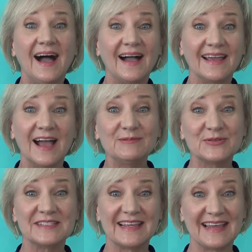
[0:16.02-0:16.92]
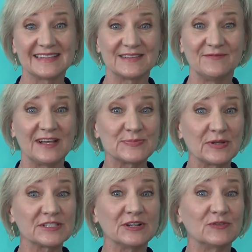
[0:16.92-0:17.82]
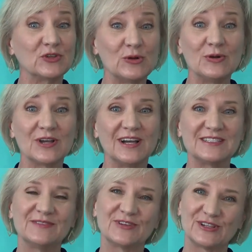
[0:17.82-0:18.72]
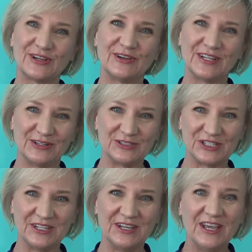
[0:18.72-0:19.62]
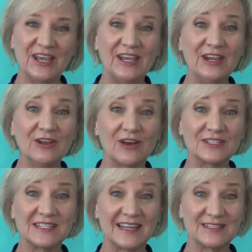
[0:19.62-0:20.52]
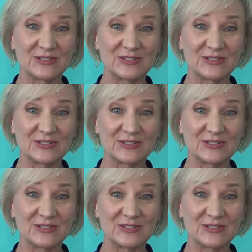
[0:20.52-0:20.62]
Hi, I'm Teresa Hansen, Vice President of Global Content for Clarion Energy. Here are today's